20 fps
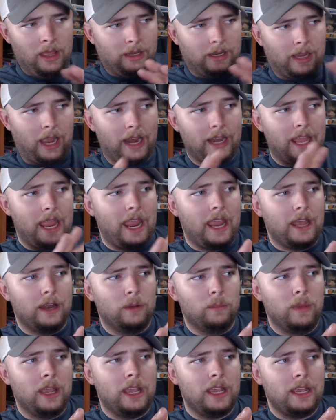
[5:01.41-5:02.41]
kind of
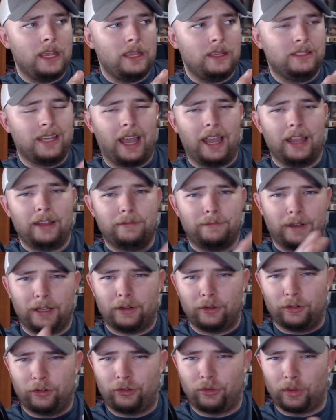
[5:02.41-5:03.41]
anime TIE
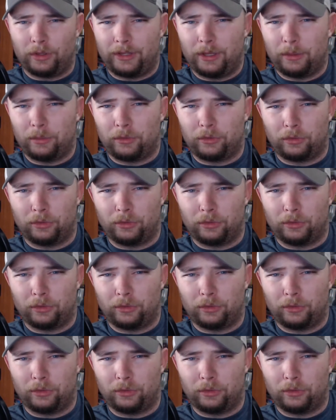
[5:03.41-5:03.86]
Fighter short that was